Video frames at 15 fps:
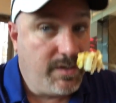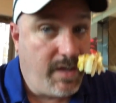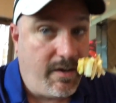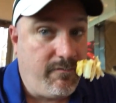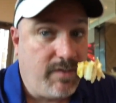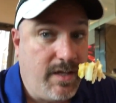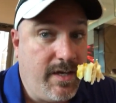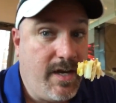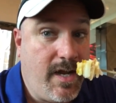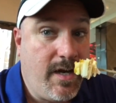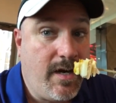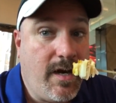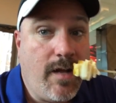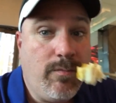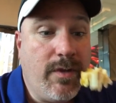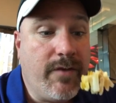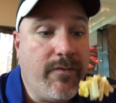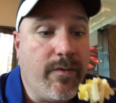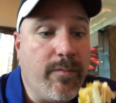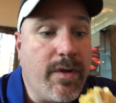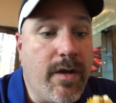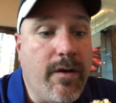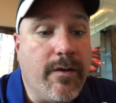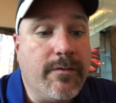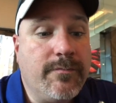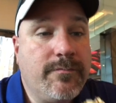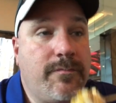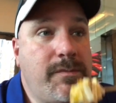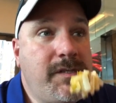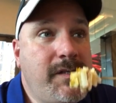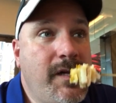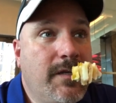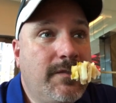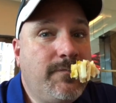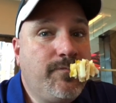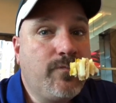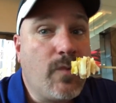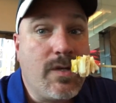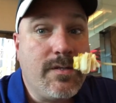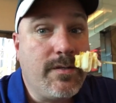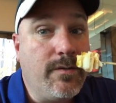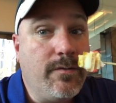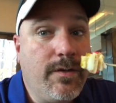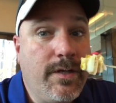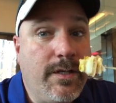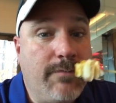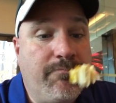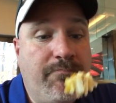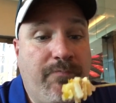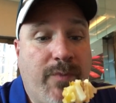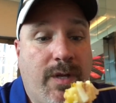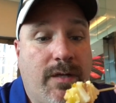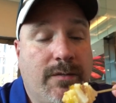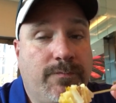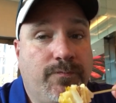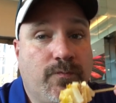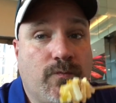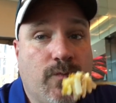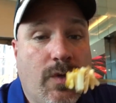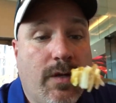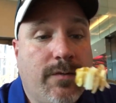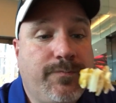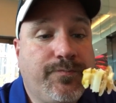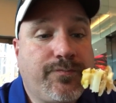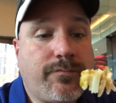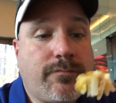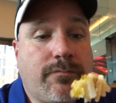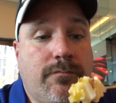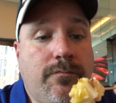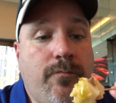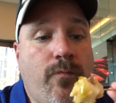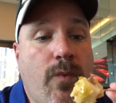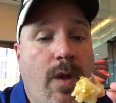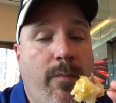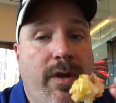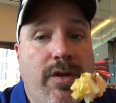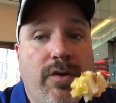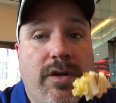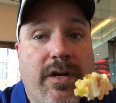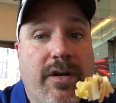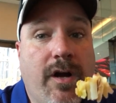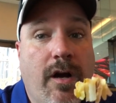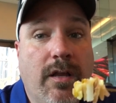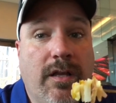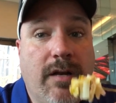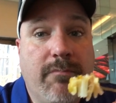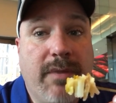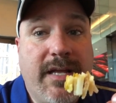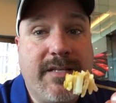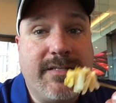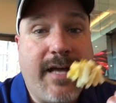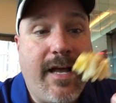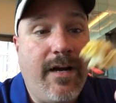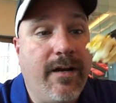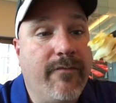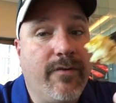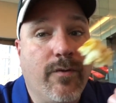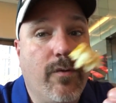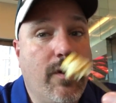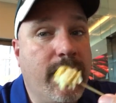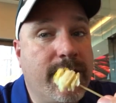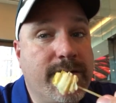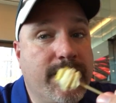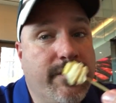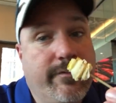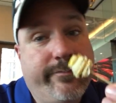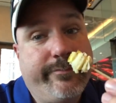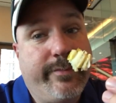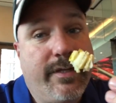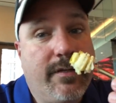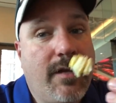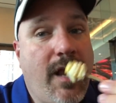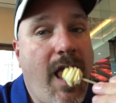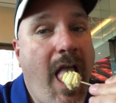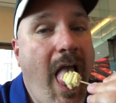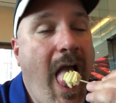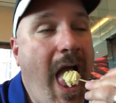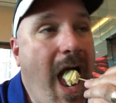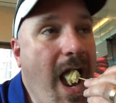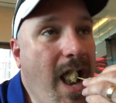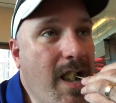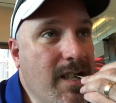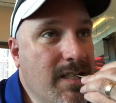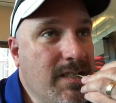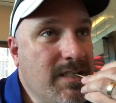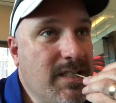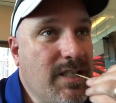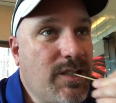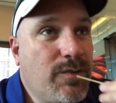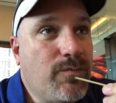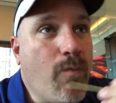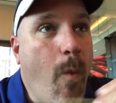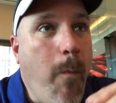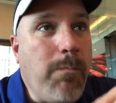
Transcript: Definitely not an omelet from here. Still good. I mean, you could call it a beet salad if you wanted to, but